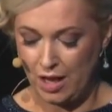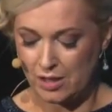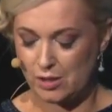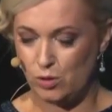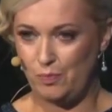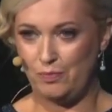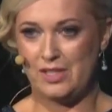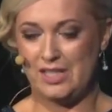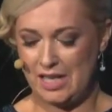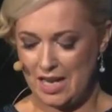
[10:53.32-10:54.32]
So
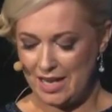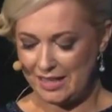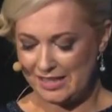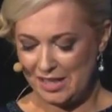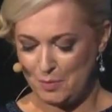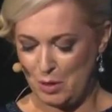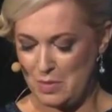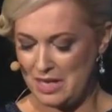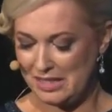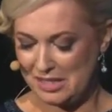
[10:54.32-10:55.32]
today, it's not about
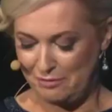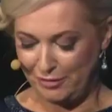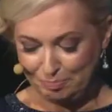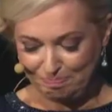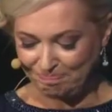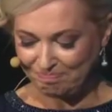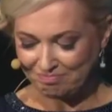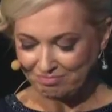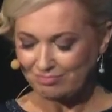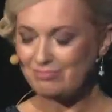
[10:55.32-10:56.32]
me and Stephen,
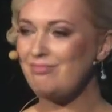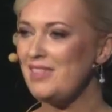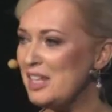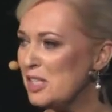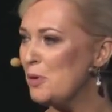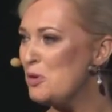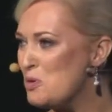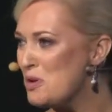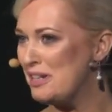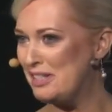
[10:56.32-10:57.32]
it's about
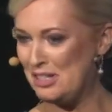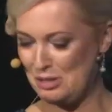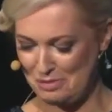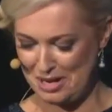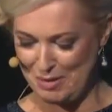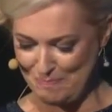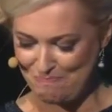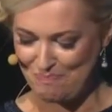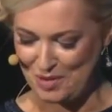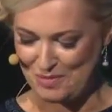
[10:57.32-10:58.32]
you guys down there,
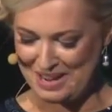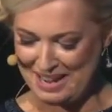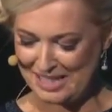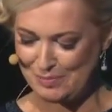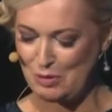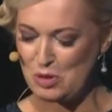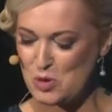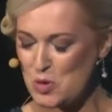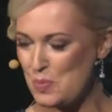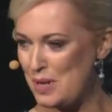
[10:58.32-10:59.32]
okay? It's about the
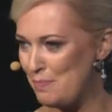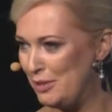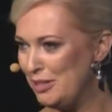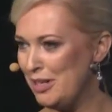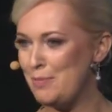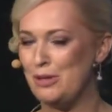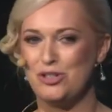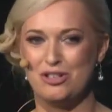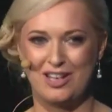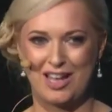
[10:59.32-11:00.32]
new people, about your